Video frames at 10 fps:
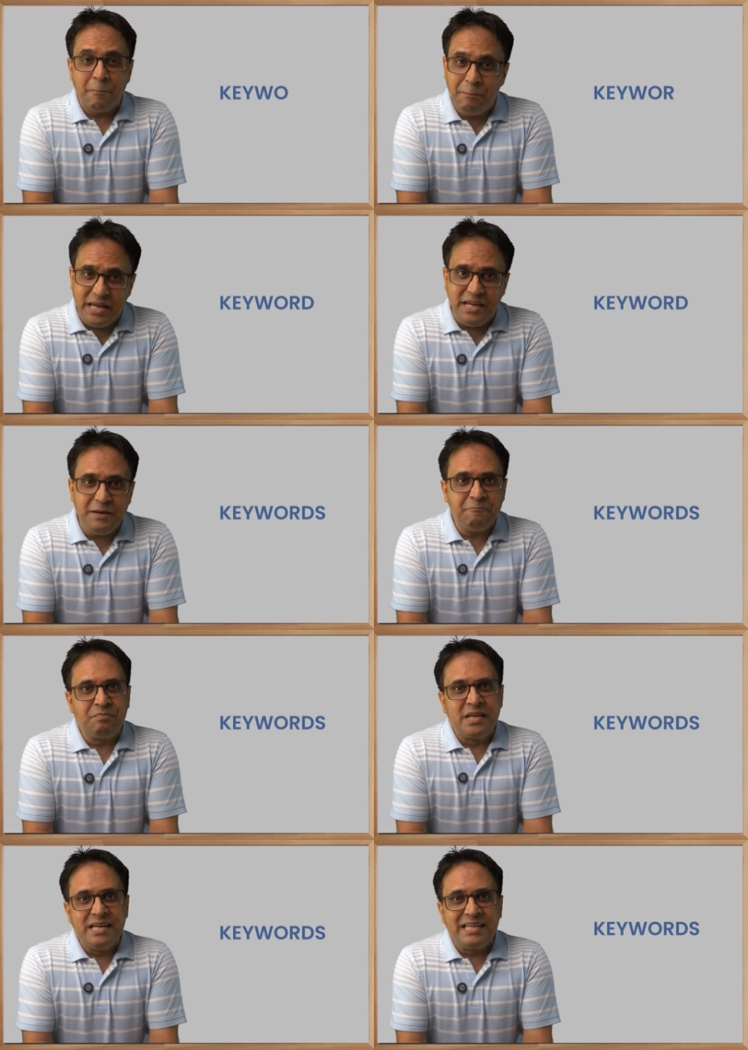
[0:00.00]
B.
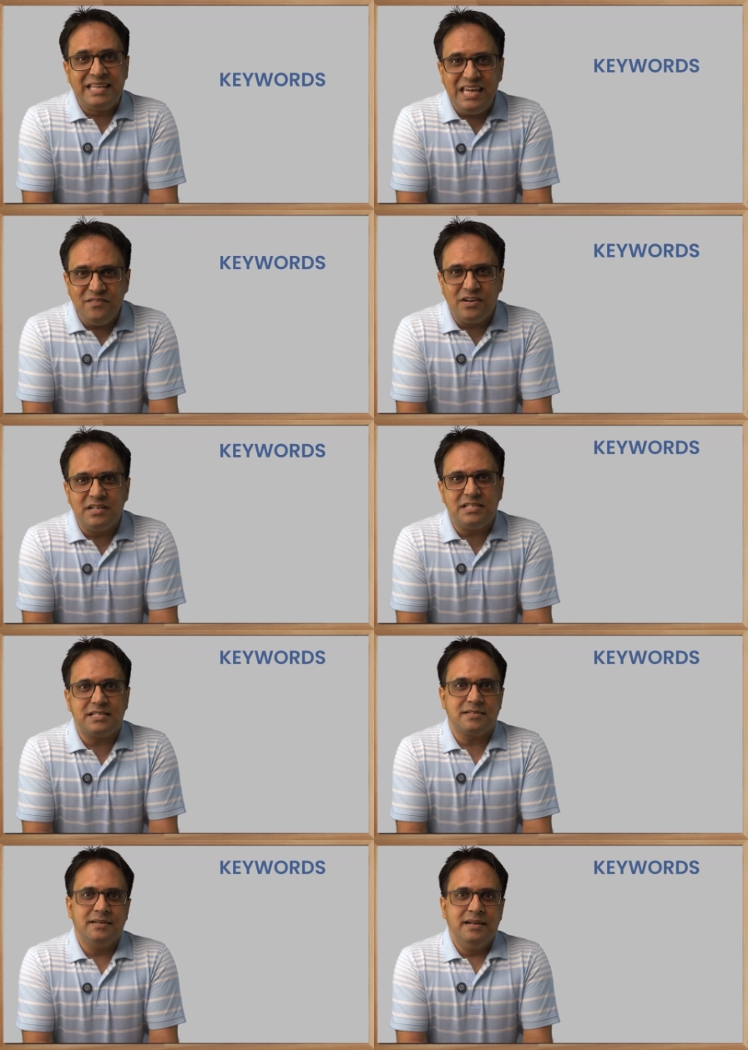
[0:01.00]
Keywords
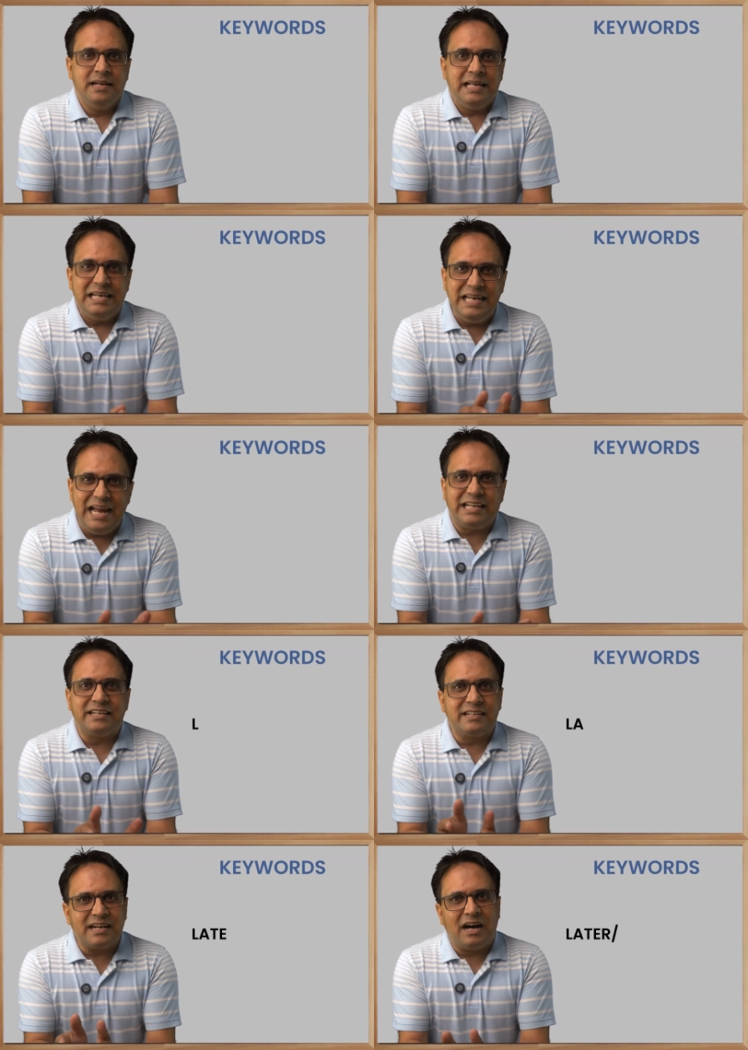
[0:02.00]

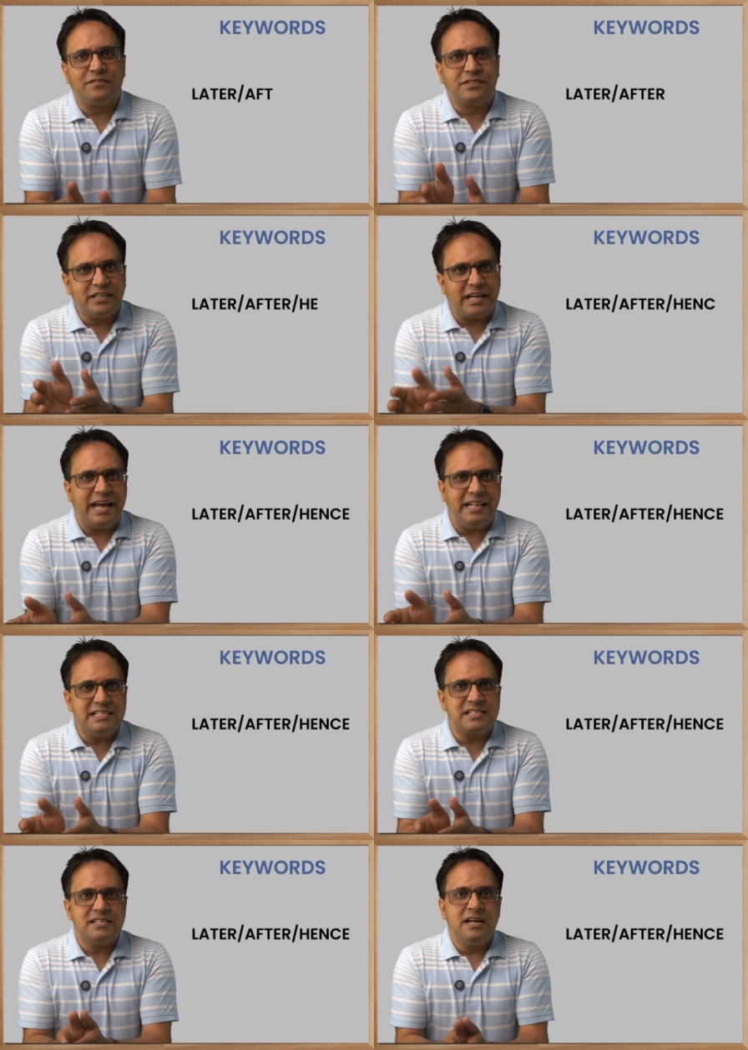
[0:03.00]
later, after,
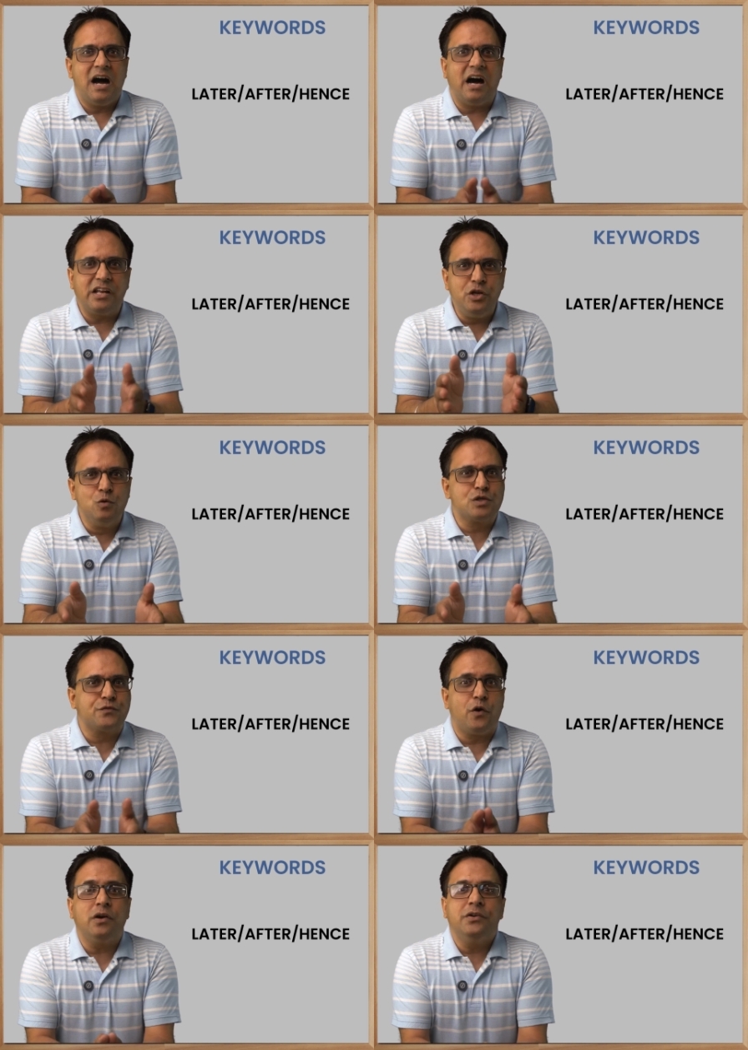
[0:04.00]
hence are used
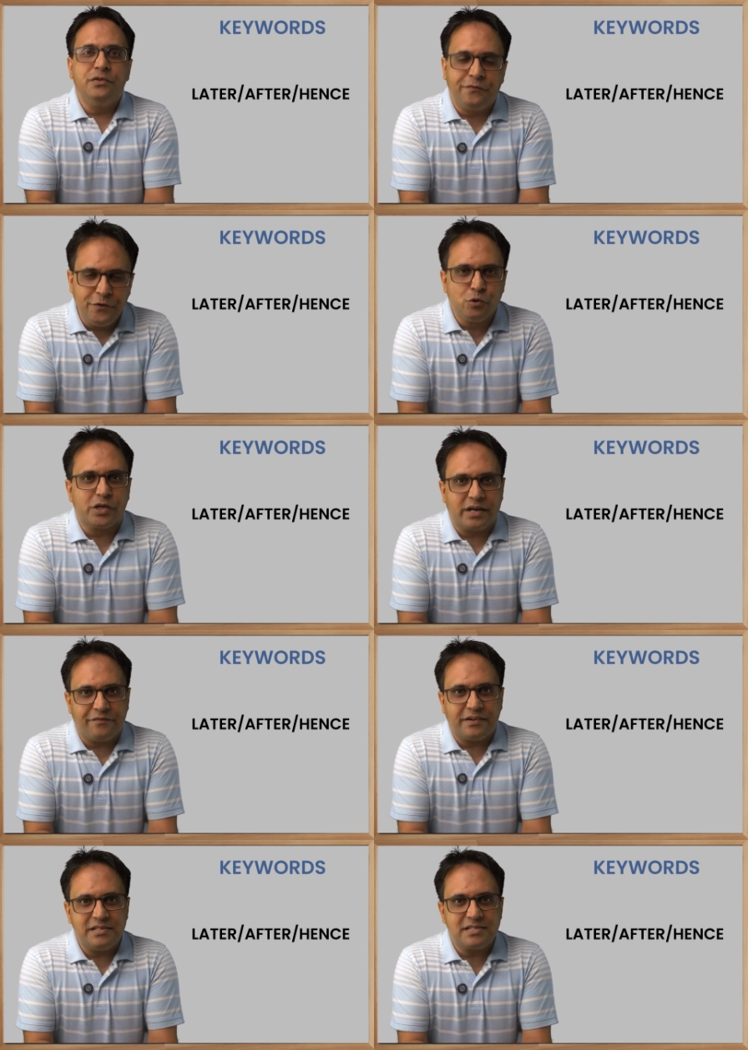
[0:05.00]
for the future
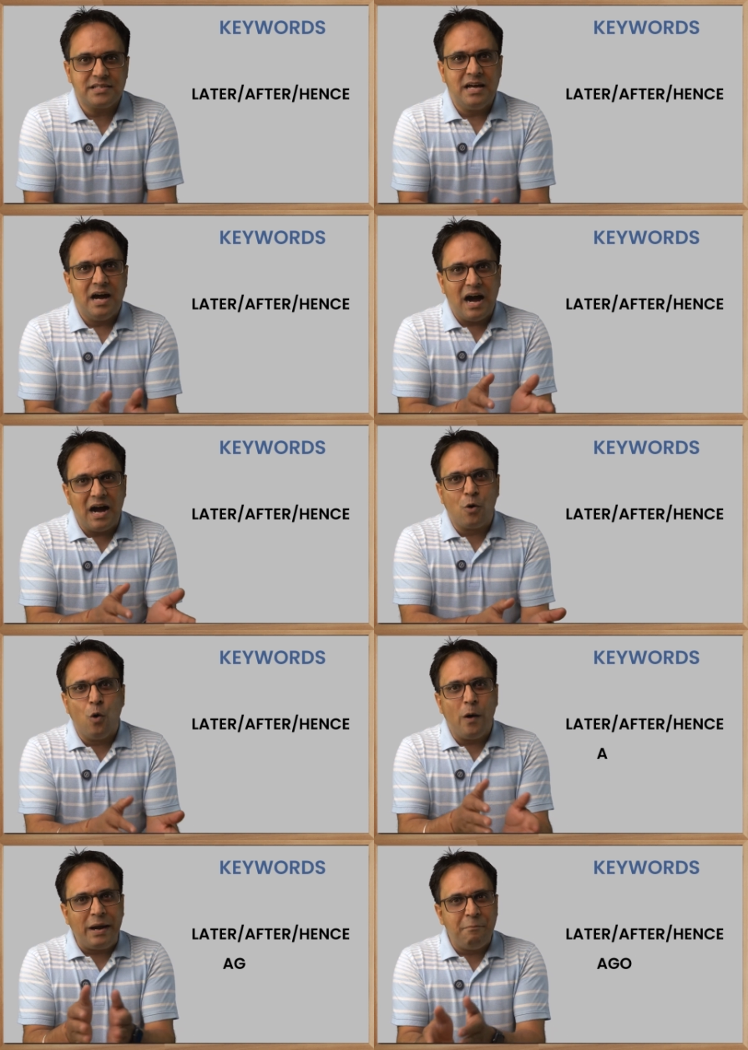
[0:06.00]
reference.
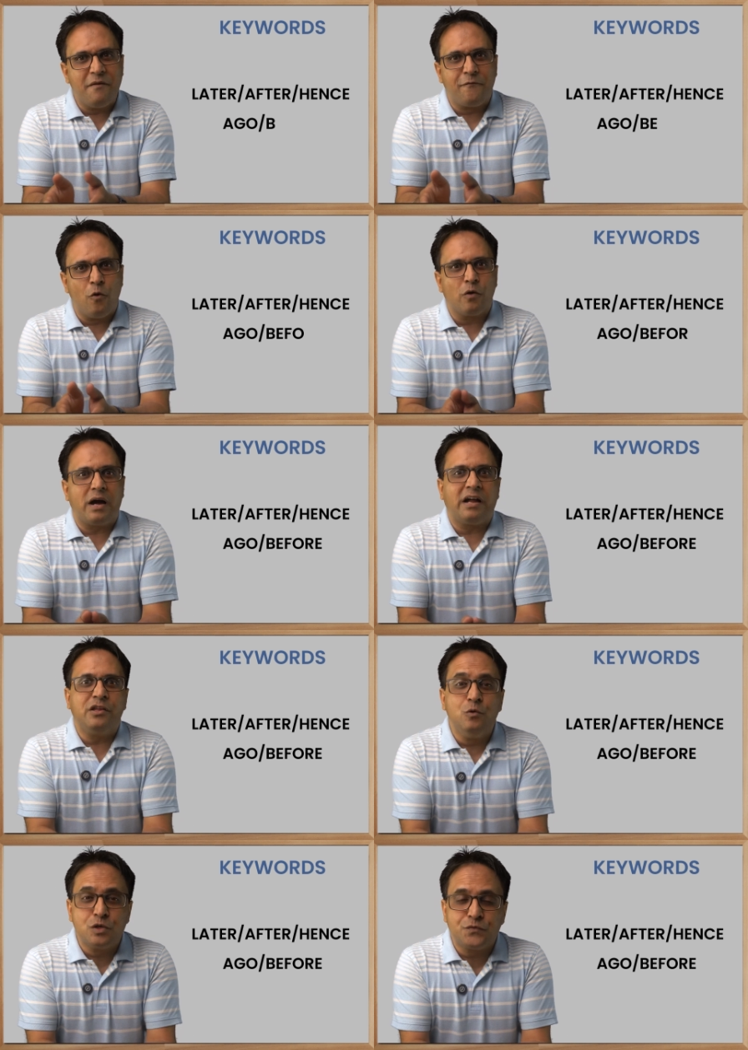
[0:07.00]
Ago and before are
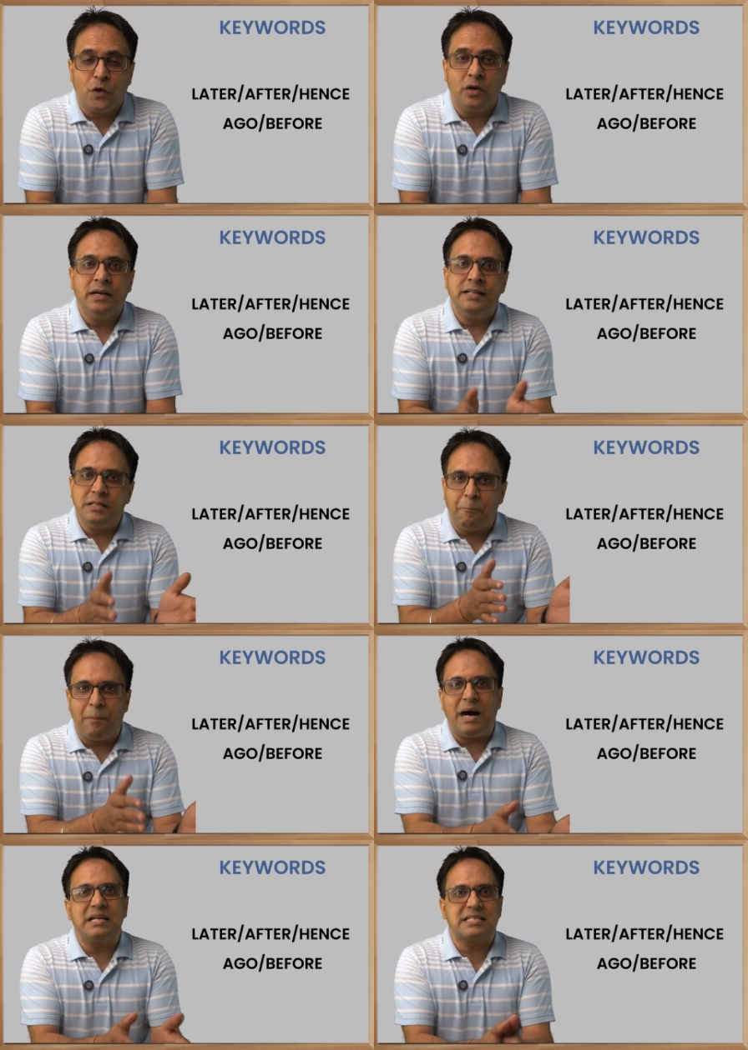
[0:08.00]
used for the
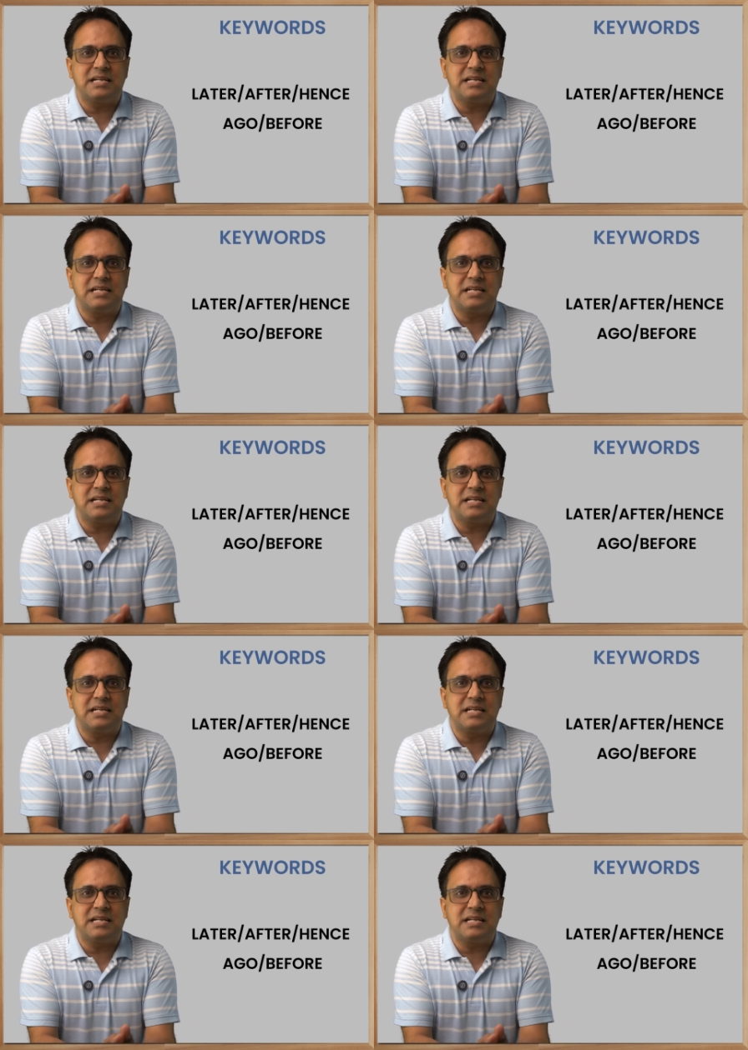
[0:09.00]
past